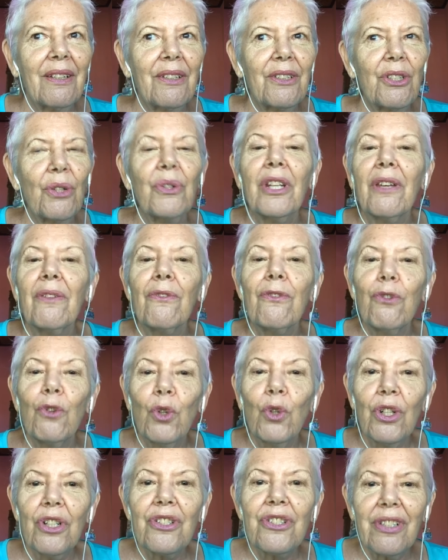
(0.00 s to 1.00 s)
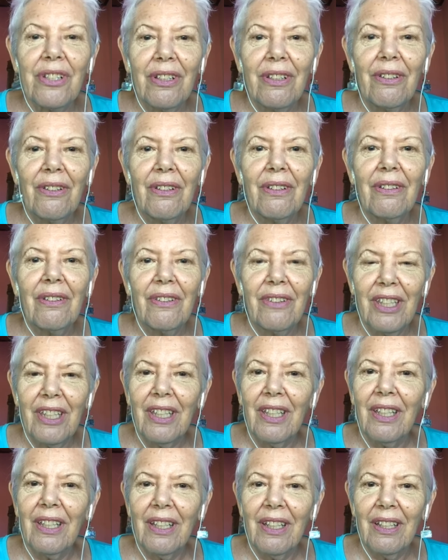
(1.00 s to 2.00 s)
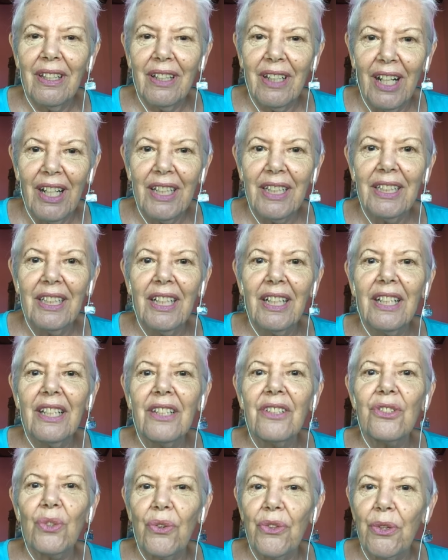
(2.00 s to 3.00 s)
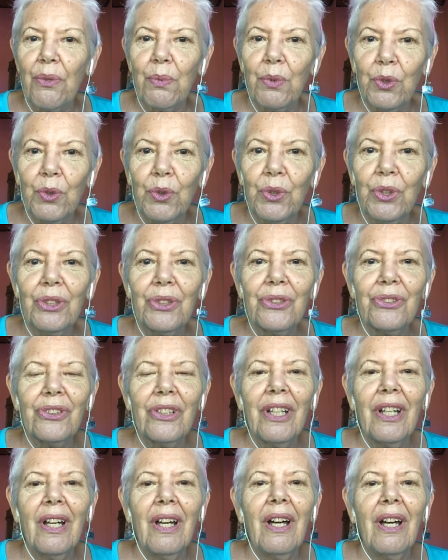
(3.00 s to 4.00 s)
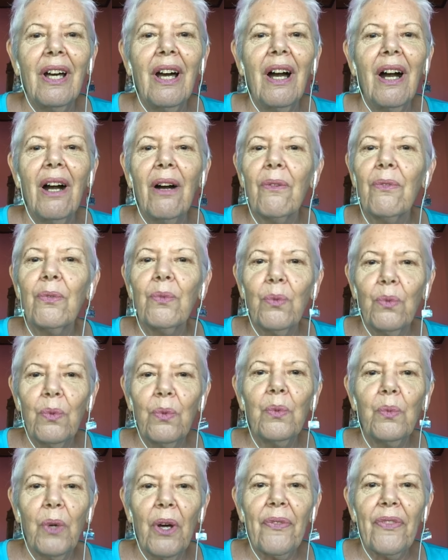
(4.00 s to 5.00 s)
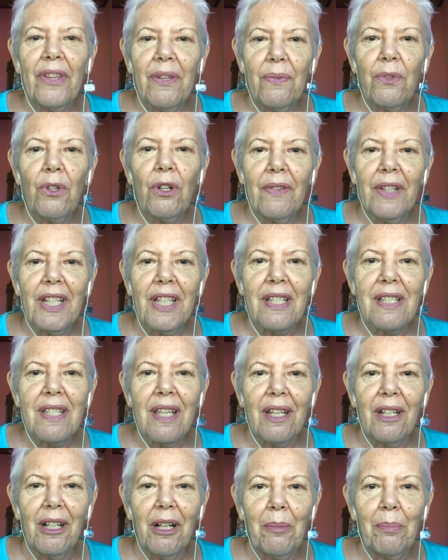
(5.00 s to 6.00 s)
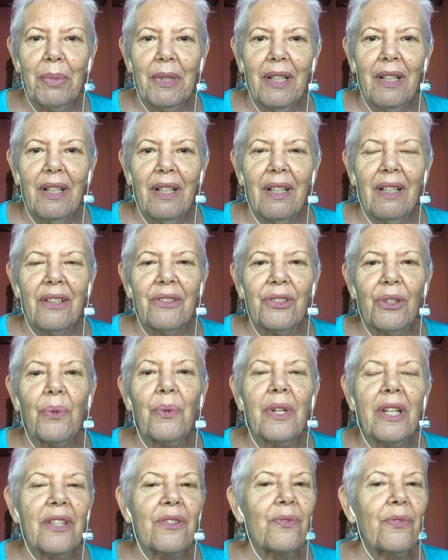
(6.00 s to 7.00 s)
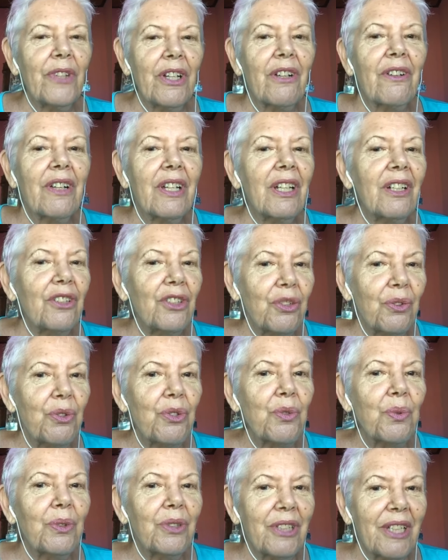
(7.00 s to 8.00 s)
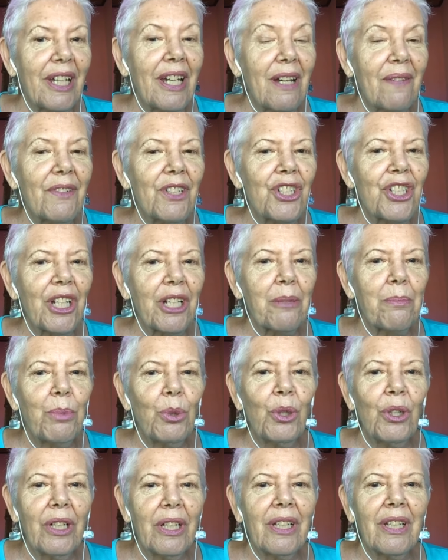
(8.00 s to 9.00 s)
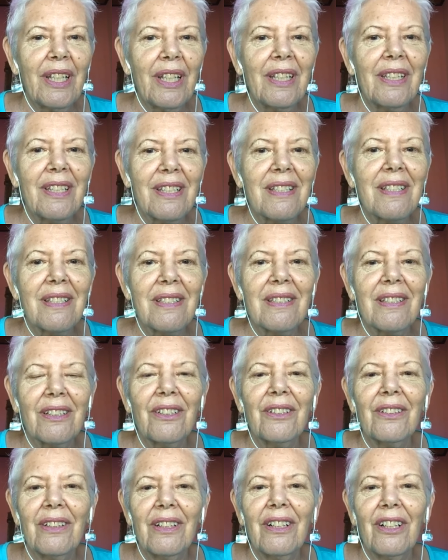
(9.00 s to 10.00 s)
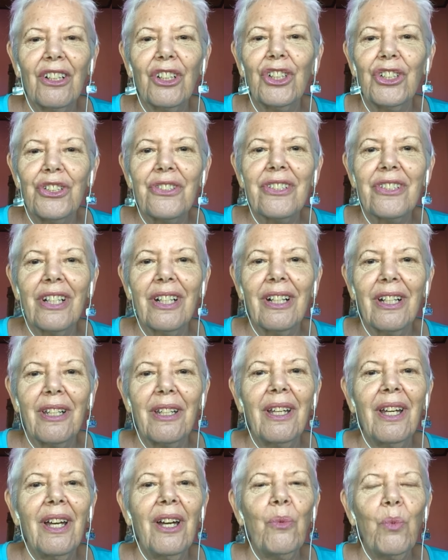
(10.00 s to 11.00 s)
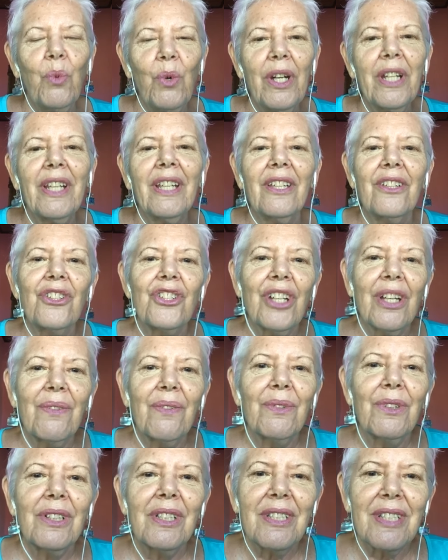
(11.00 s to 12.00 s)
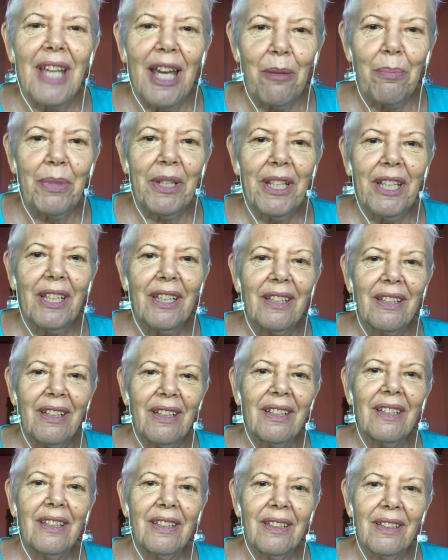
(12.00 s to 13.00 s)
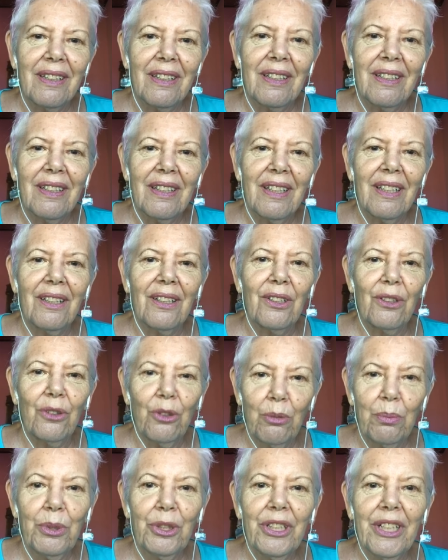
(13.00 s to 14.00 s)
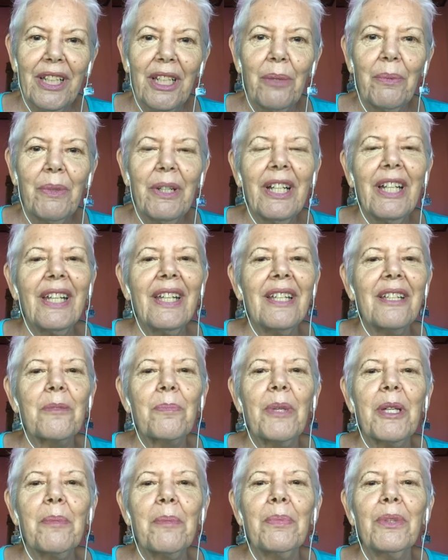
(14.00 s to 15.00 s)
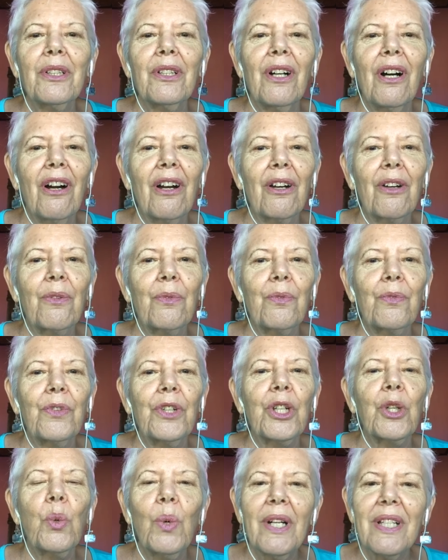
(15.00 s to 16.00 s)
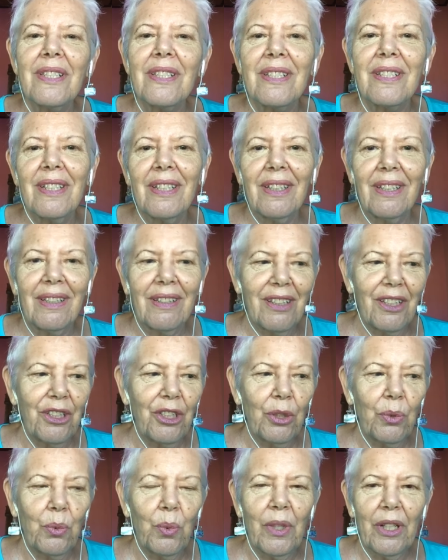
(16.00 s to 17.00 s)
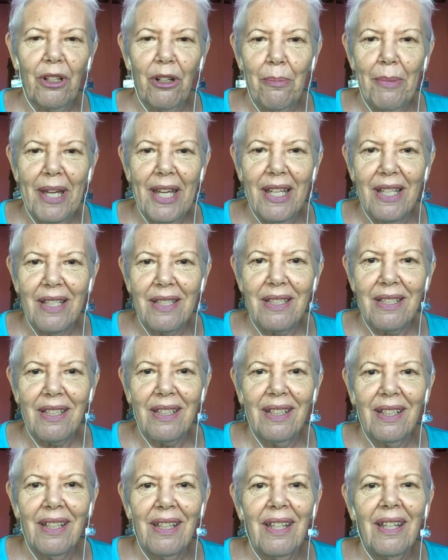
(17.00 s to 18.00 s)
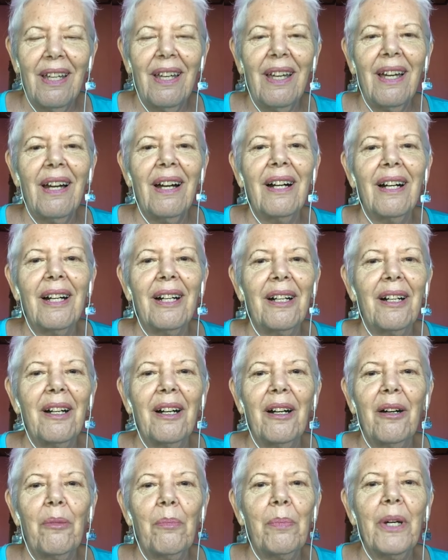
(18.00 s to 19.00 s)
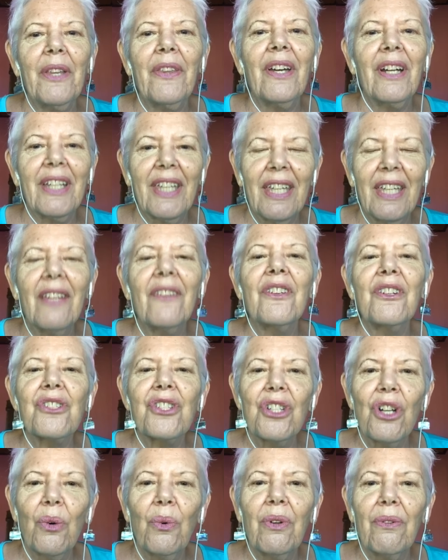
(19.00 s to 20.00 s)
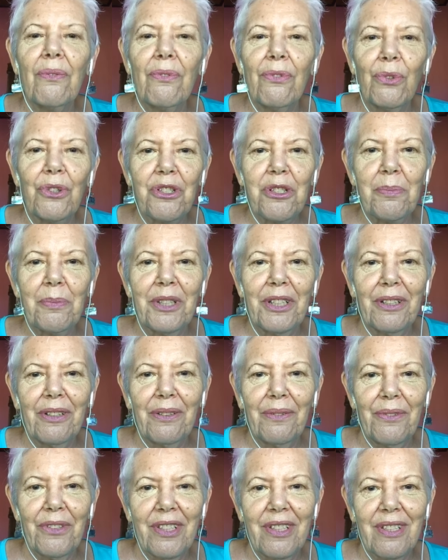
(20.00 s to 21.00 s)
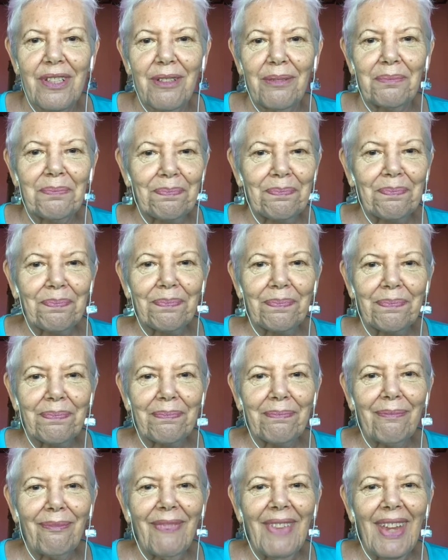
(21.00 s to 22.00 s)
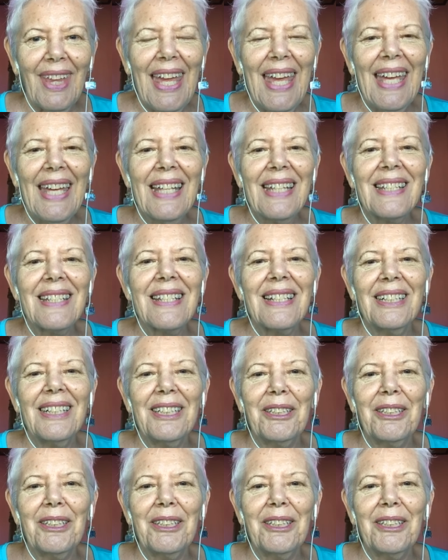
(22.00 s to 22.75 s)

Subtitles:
enforce the guidelines or the rules of what they've already set up. So it's very unusual to have a checkpoint, and this is a good sign. What in general is happening in Ubud anyway is people are requesting that you wear a mask, but again, there's no enforcement of this. And